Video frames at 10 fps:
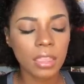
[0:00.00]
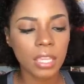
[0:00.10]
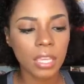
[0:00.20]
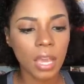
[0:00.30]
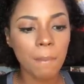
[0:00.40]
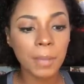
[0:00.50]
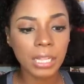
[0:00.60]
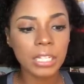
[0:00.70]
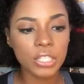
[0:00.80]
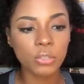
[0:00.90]
the
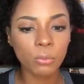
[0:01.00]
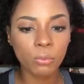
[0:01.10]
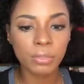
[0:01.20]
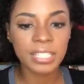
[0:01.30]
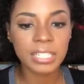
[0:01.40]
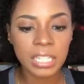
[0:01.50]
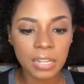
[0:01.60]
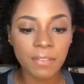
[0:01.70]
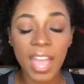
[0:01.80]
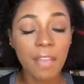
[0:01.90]
ability to
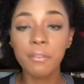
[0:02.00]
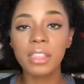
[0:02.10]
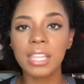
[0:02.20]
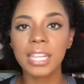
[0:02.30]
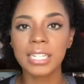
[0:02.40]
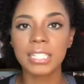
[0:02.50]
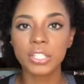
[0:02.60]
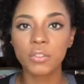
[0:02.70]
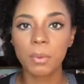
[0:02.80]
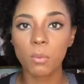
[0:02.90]
receive everything that is
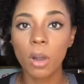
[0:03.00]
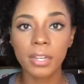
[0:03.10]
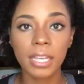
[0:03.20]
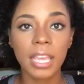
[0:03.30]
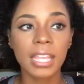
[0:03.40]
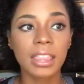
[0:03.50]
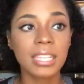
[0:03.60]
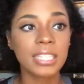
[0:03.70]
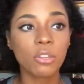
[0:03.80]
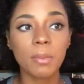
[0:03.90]
that you've been wanting and
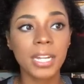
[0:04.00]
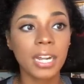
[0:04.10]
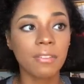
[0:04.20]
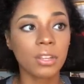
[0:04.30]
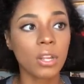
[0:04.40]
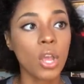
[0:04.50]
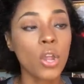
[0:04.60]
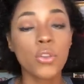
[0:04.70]
things that you may not even